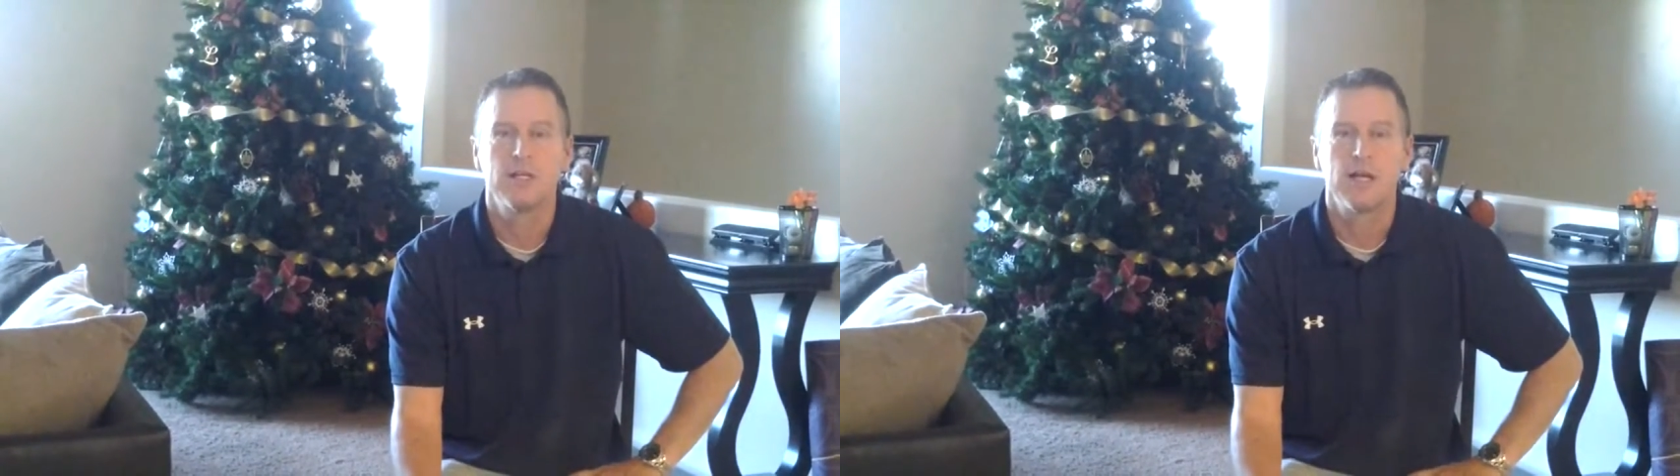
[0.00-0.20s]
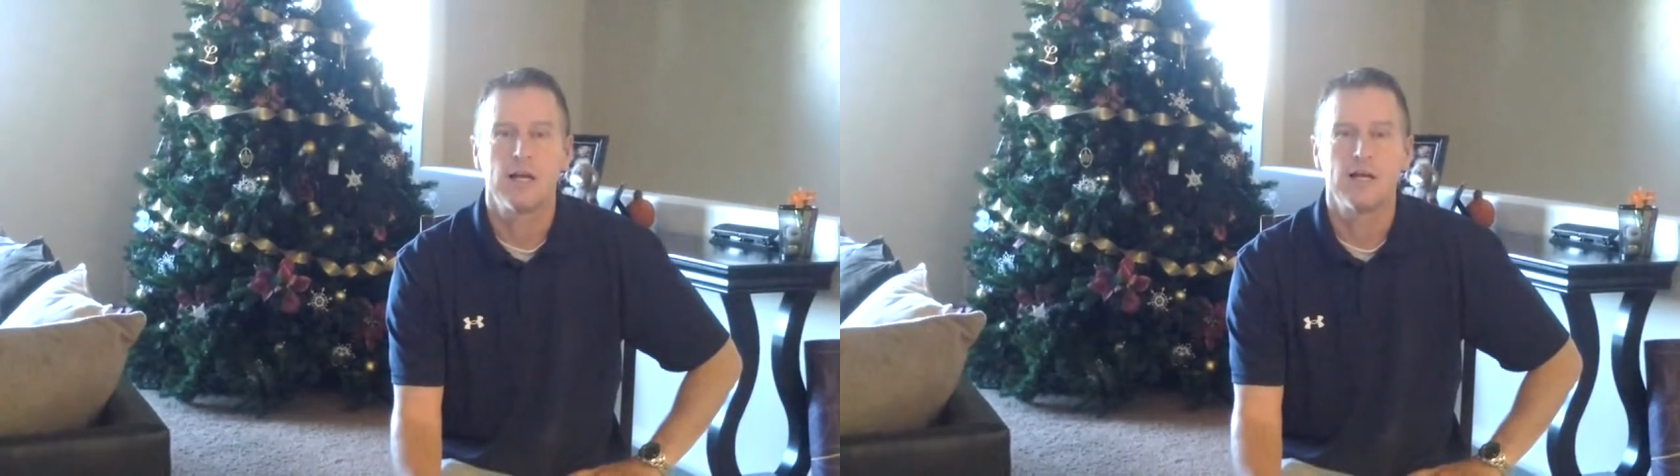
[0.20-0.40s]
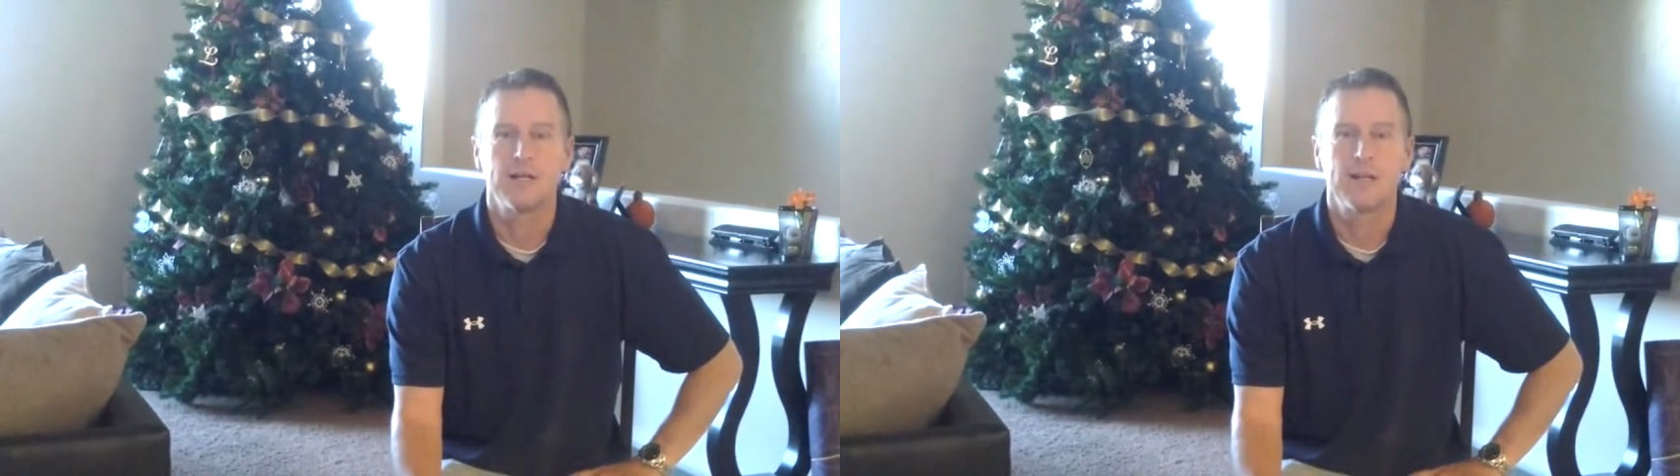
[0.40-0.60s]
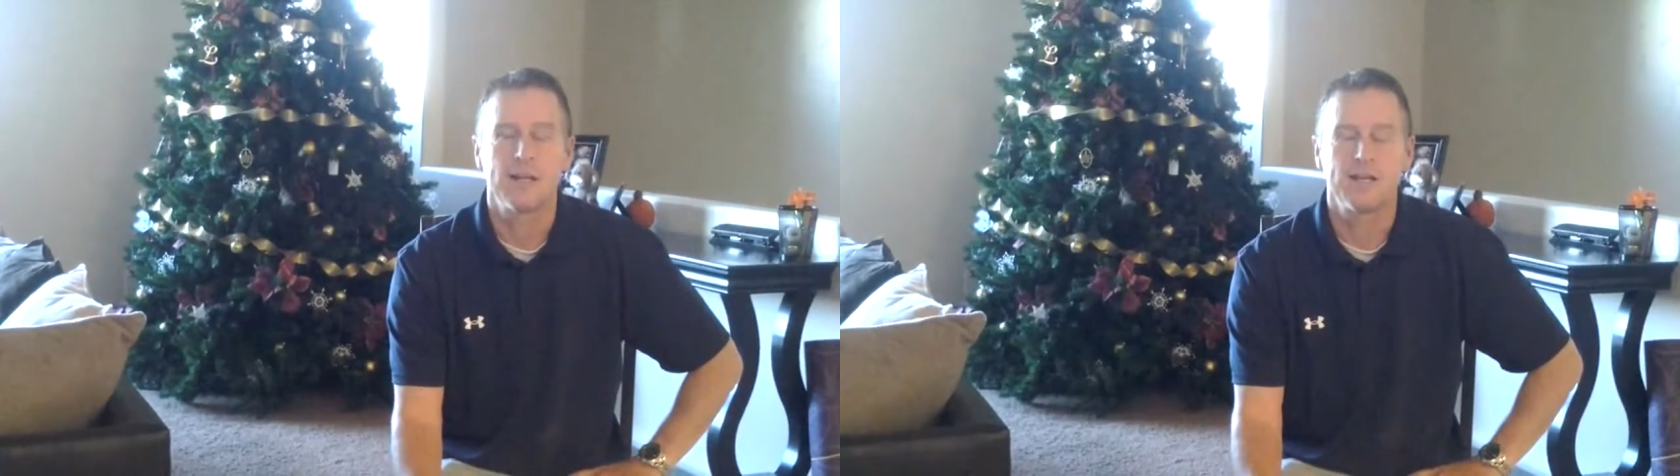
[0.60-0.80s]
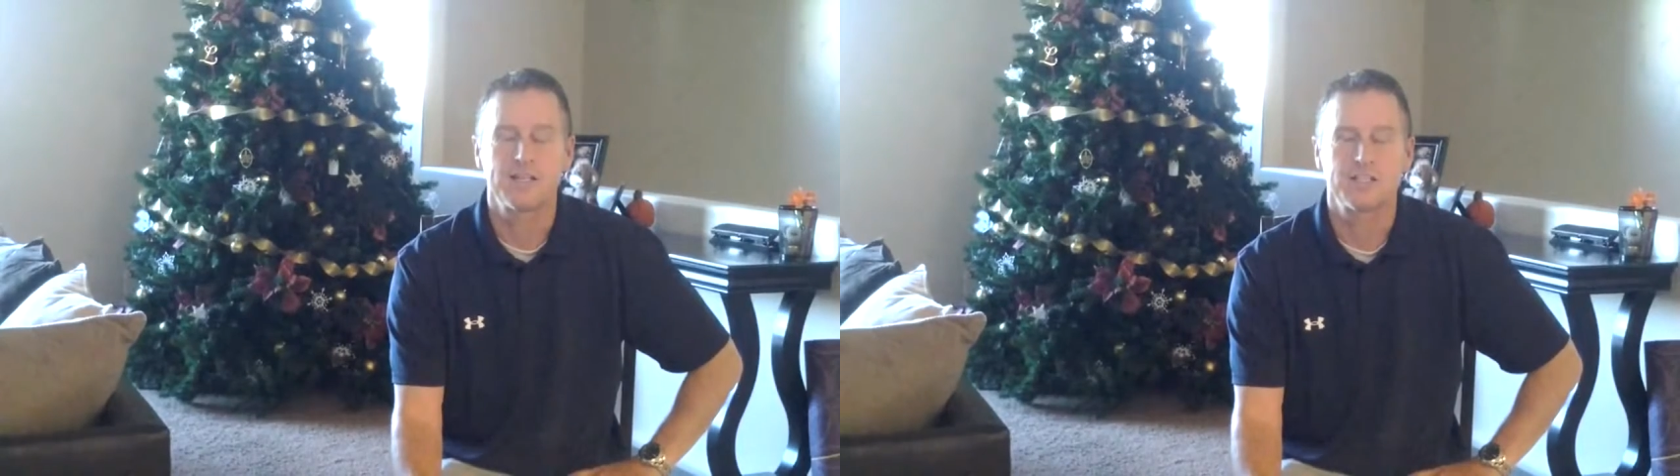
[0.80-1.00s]
and
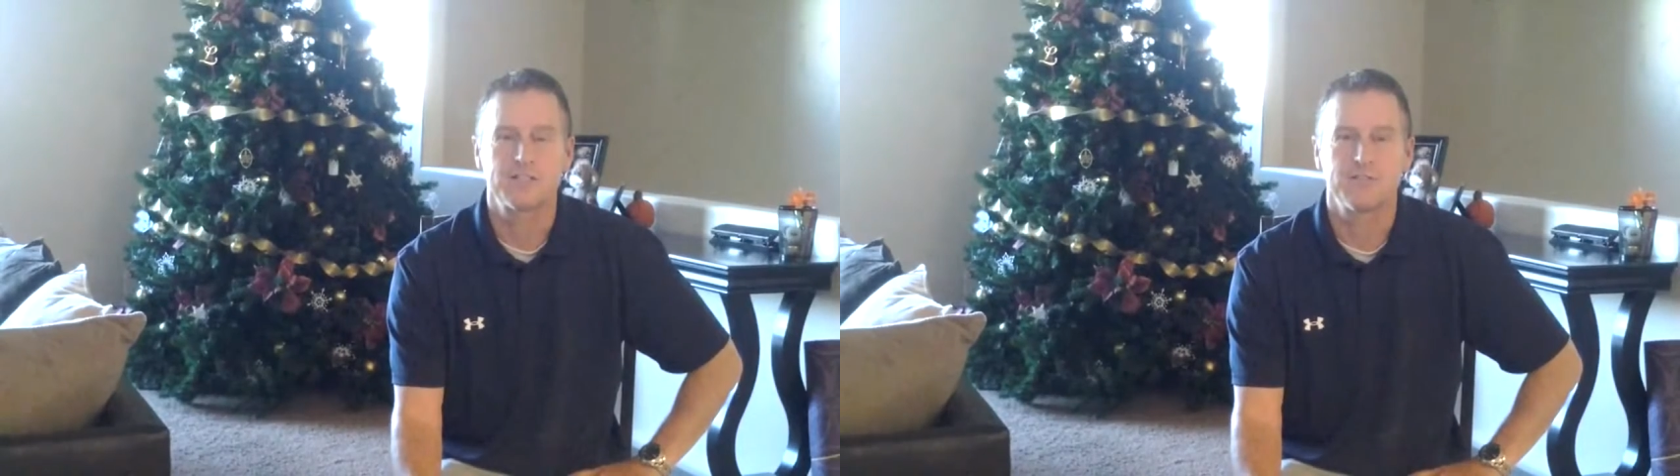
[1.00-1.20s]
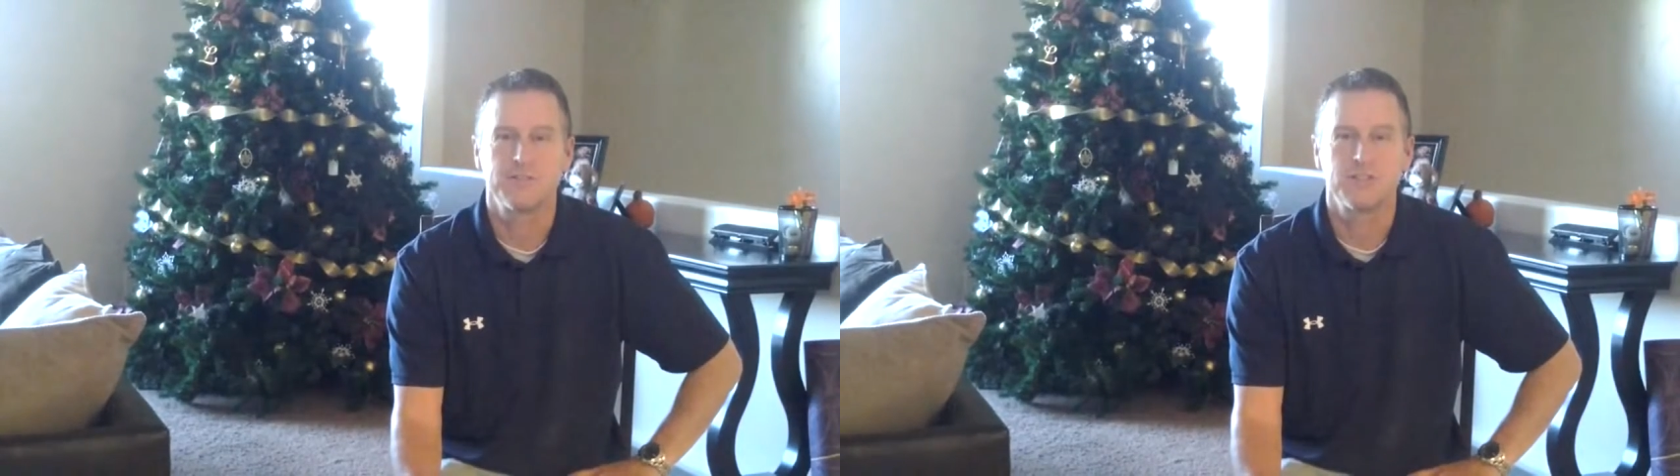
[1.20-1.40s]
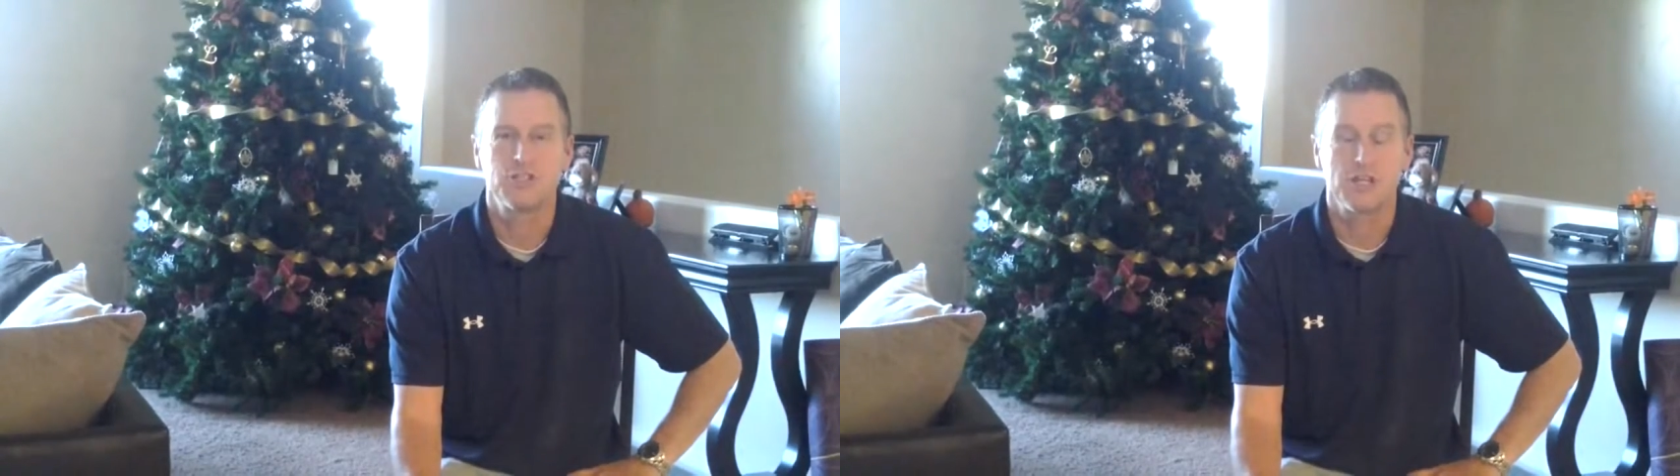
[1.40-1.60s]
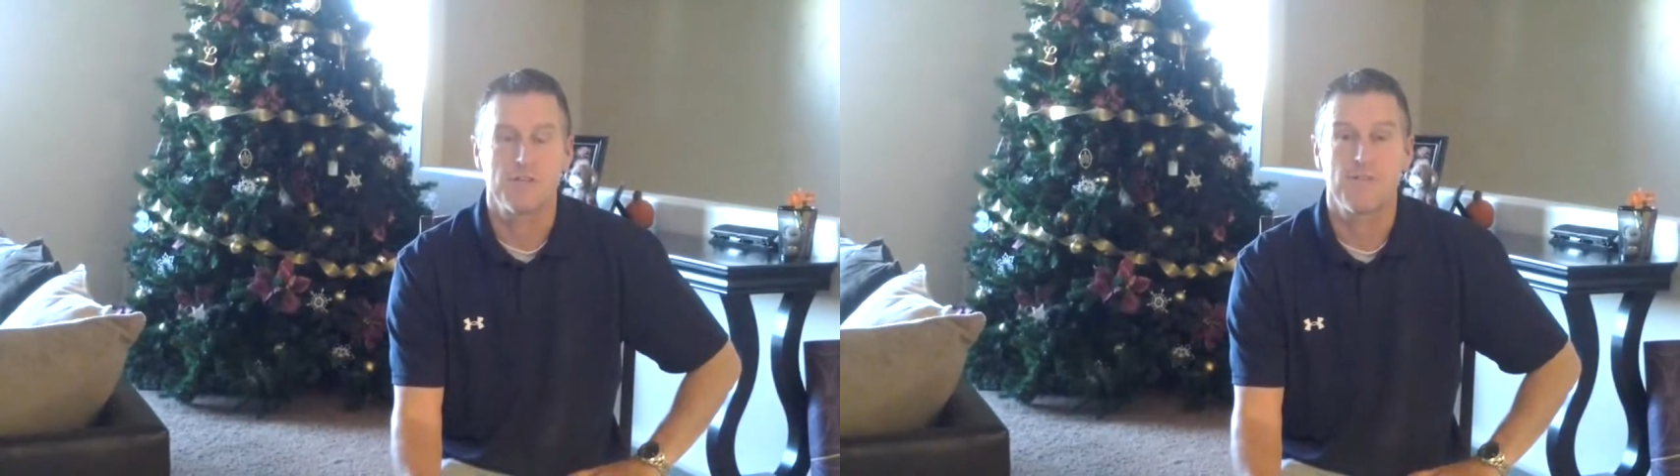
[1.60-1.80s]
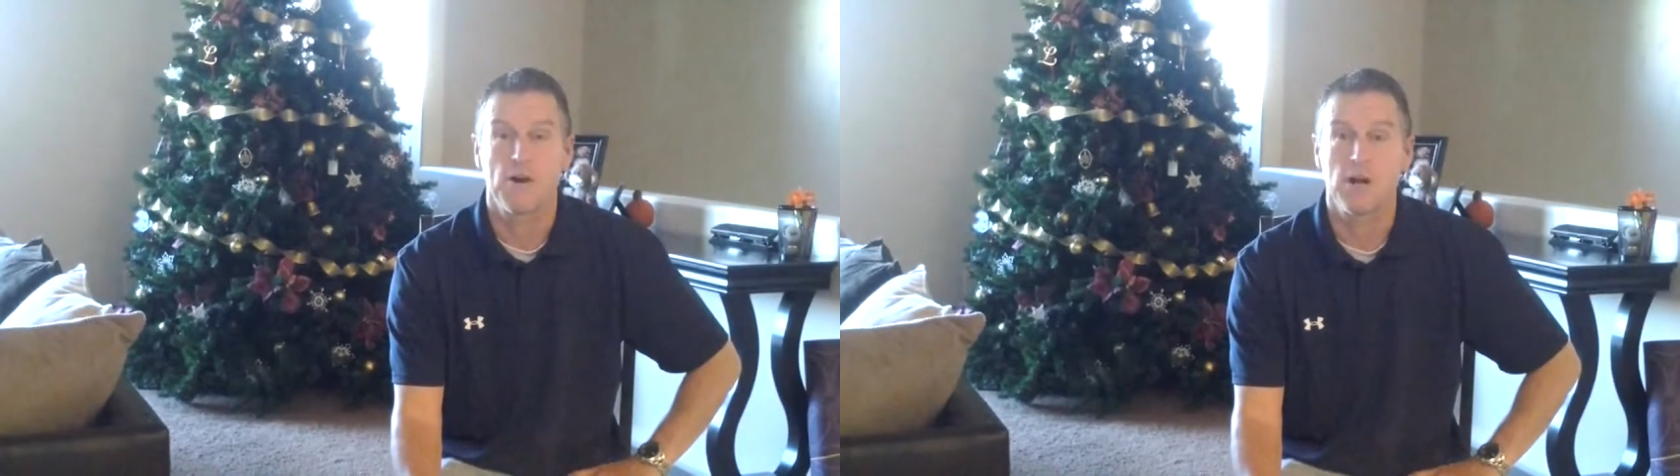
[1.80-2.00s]
his
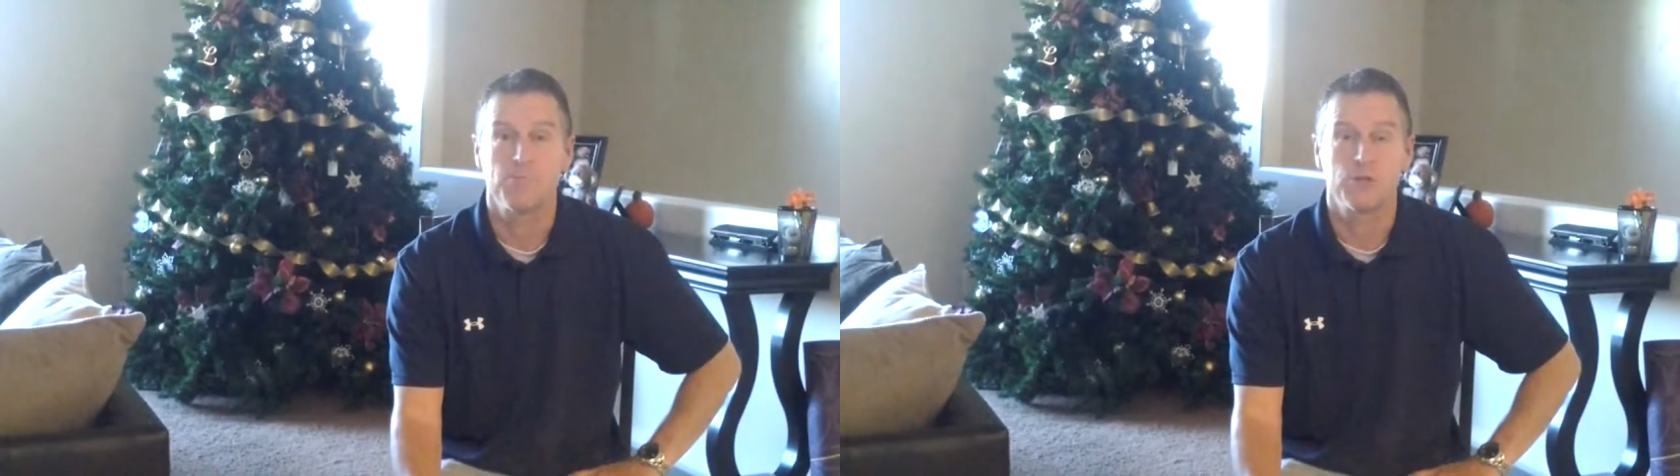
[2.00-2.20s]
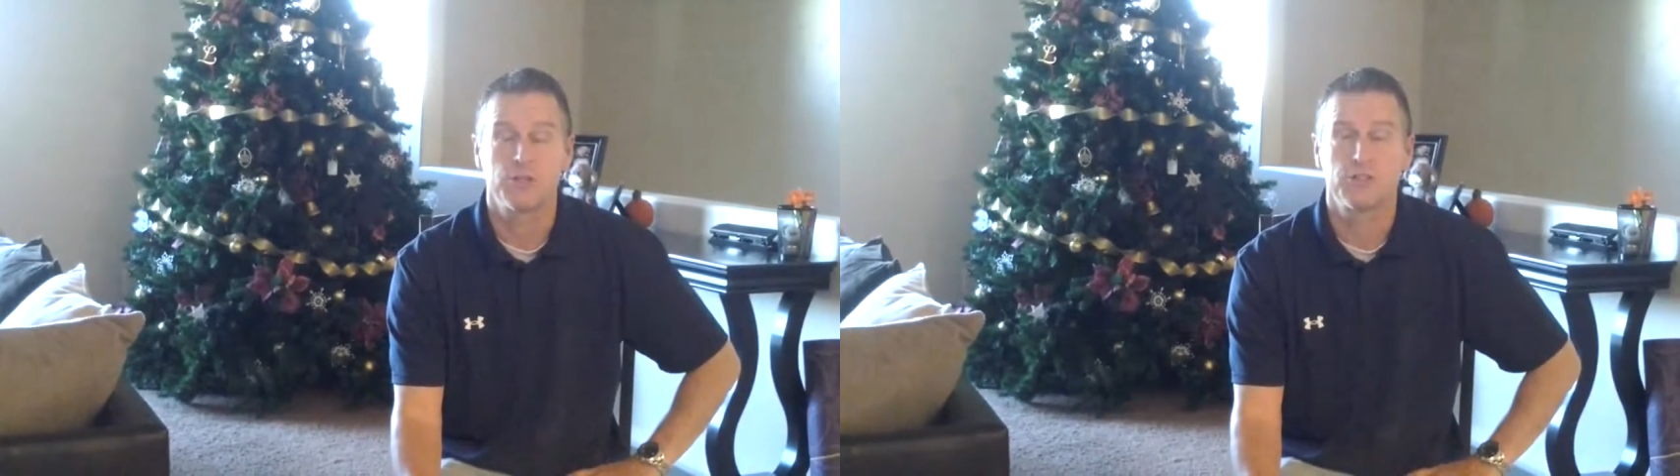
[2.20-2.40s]
GFR number